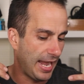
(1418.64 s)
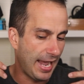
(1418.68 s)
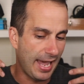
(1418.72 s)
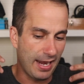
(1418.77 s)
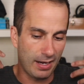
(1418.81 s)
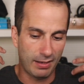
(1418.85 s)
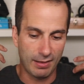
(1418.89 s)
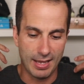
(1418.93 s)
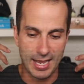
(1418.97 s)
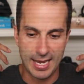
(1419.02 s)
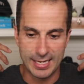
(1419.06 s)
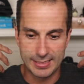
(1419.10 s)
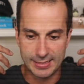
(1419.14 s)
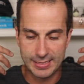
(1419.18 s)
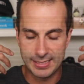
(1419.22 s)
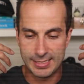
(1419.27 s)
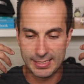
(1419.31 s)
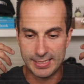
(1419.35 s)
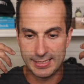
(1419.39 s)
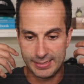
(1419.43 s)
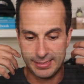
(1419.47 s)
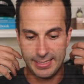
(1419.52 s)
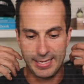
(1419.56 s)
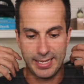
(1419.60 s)

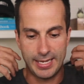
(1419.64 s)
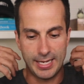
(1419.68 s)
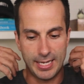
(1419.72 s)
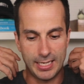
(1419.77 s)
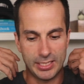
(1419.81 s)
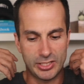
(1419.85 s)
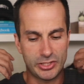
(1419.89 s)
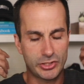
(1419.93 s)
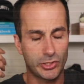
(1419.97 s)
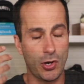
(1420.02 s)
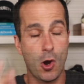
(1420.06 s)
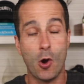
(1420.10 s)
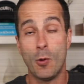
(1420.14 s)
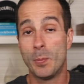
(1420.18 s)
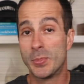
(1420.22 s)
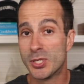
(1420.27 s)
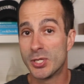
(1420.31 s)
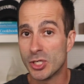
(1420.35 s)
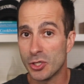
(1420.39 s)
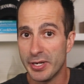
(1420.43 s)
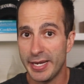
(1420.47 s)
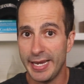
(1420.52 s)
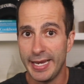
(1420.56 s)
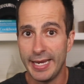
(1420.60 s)
analyzes the scope
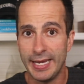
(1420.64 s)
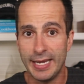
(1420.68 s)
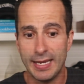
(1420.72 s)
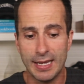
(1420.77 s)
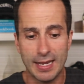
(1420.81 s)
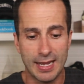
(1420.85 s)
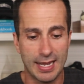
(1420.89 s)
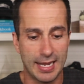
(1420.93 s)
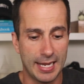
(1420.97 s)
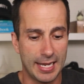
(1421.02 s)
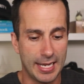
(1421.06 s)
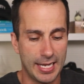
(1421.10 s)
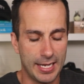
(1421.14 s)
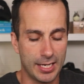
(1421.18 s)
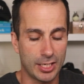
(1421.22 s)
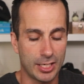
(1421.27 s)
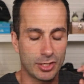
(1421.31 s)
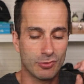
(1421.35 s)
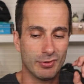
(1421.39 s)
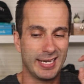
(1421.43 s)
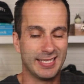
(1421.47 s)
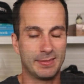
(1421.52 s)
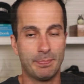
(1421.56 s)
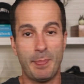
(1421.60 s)
tree,
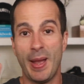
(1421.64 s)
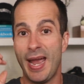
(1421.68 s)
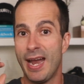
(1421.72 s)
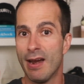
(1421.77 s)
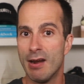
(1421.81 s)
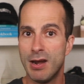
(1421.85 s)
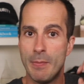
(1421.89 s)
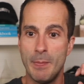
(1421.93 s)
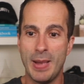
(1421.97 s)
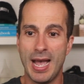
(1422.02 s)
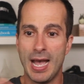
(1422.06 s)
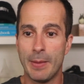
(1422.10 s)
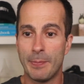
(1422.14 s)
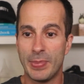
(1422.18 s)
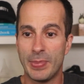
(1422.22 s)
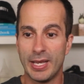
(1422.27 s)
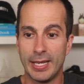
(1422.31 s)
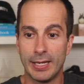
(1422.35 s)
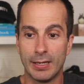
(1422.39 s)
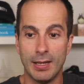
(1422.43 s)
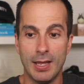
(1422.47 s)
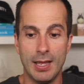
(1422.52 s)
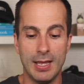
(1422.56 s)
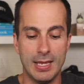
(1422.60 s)
creates parent
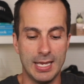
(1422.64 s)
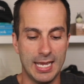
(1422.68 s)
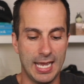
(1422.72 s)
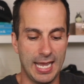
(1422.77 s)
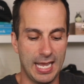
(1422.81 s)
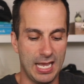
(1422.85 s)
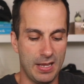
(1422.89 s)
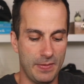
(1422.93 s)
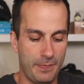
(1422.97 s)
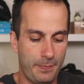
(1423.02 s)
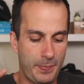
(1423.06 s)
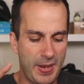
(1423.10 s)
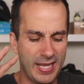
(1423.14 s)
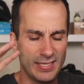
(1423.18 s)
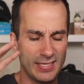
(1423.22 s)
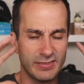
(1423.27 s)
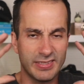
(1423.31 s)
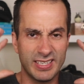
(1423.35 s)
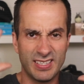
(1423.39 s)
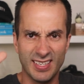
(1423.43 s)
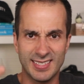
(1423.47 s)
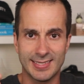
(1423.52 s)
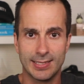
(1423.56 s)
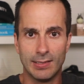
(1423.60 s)
mapping,
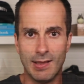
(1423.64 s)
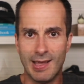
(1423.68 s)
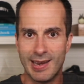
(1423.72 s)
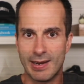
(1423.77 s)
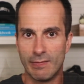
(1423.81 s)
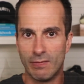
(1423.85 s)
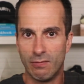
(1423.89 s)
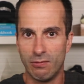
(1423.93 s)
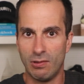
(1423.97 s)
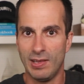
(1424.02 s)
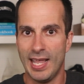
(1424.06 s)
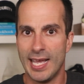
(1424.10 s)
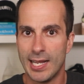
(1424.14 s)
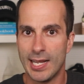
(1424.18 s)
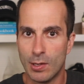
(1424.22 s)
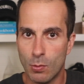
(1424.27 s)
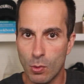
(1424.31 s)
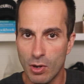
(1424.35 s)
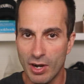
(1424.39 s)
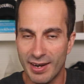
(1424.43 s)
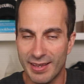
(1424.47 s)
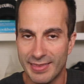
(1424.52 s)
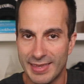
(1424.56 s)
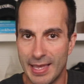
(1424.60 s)
basically does a lot of
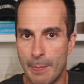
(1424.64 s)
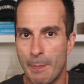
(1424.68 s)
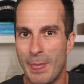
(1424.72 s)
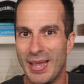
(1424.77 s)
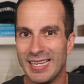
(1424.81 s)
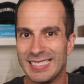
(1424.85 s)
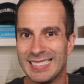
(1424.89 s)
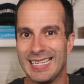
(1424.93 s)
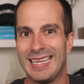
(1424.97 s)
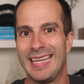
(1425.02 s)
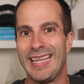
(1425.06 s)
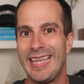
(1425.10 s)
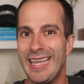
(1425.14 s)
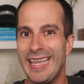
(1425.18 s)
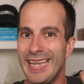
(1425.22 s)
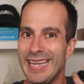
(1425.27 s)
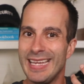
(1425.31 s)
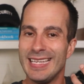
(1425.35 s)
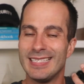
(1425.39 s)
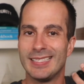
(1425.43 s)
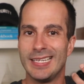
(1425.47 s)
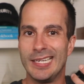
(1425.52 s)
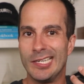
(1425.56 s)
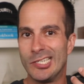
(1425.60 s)
legwork that makes it
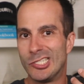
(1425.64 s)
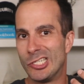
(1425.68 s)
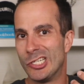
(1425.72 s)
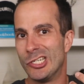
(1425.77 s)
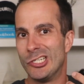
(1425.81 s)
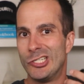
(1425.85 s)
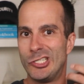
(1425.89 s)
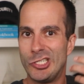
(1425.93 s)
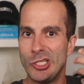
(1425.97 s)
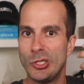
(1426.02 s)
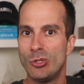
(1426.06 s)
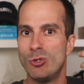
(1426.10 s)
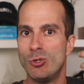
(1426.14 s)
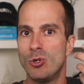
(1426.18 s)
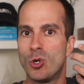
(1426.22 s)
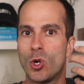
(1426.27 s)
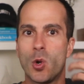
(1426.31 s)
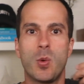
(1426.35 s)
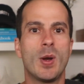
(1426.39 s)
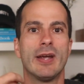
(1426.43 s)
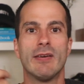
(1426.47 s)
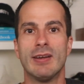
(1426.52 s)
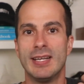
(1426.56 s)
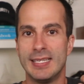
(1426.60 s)
easy to do
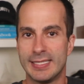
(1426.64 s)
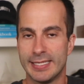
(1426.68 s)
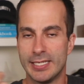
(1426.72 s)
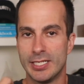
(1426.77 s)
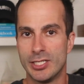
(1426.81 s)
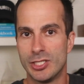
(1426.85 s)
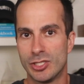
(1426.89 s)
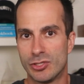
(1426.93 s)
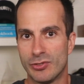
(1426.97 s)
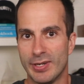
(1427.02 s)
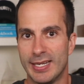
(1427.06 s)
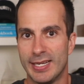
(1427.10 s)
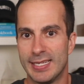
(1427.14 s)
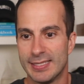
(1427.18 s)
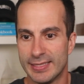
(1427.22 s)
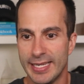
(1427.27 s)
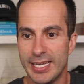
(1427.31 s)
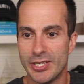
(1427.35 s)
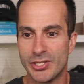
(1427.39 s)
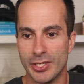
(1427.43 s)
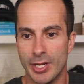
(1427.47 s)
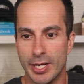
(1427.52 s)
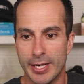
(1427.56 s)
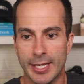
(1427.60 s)
queries and
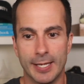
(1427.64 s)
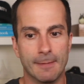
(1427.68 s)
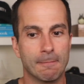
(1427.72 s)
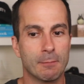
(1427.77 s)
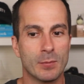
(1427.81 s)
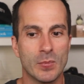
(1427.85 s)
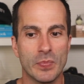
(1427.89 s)
translation on it.